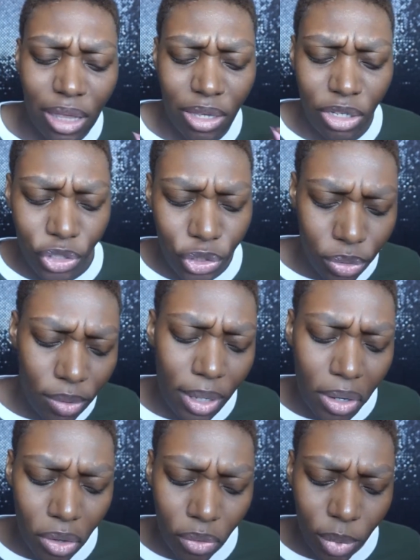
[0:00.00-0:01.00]
The
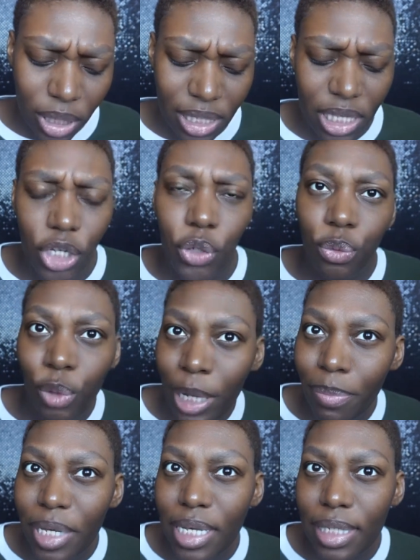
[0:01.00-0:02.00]
duo was the
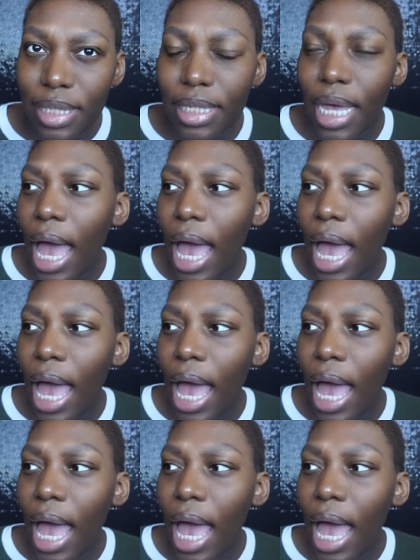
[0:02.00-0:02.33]
Grapest